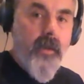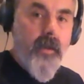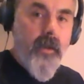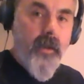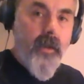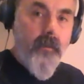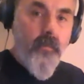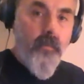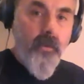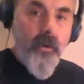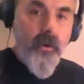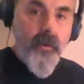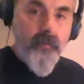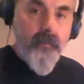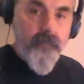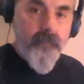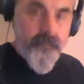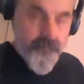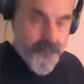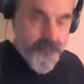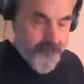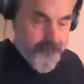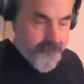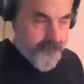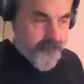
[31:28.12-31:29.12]
More
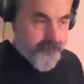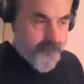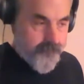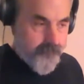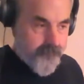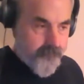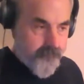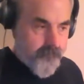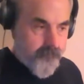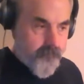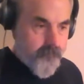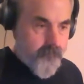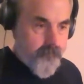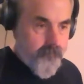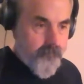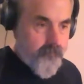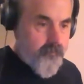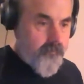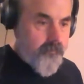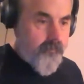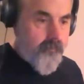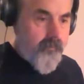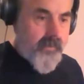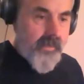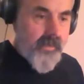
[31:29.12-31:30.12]

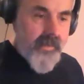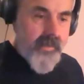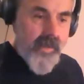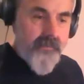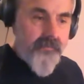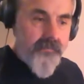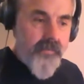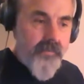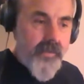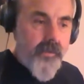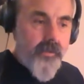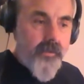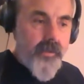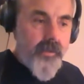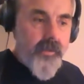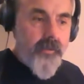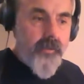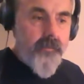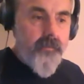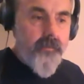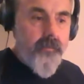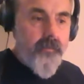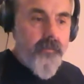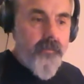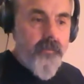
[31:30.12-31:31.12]
that fingering.
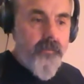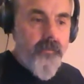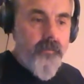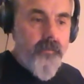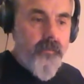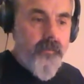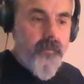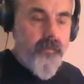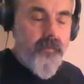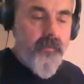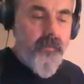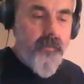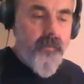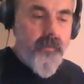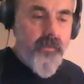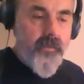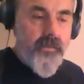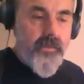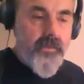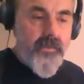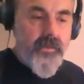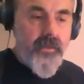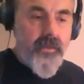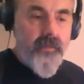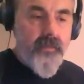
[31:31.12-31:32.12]

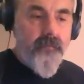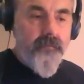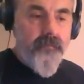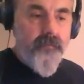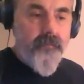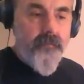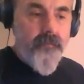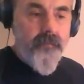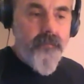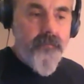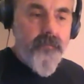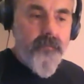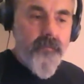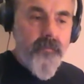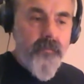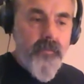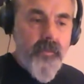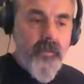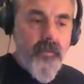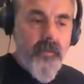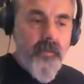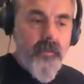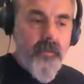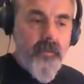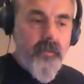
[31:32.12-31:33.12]
This is a
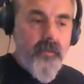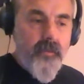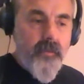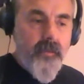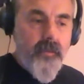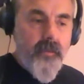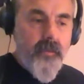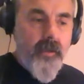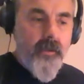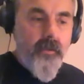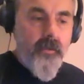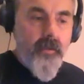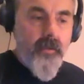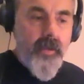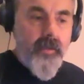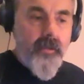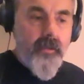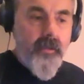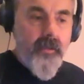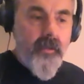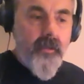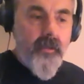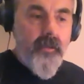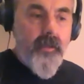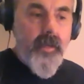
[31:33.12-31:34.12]
great
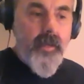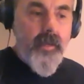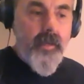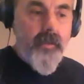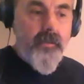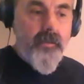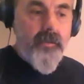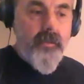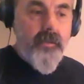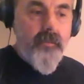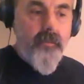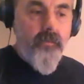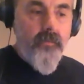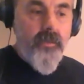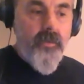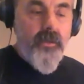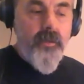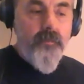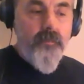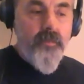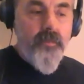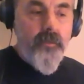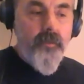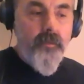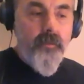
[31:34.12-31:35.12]
little lick when you're
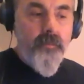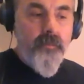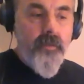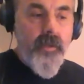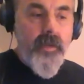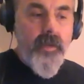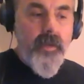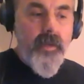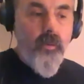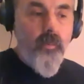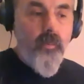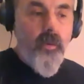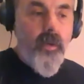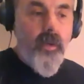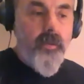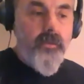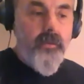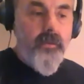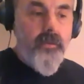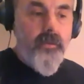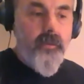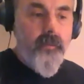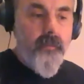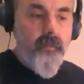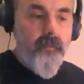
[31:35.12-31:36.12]
playing a waltz.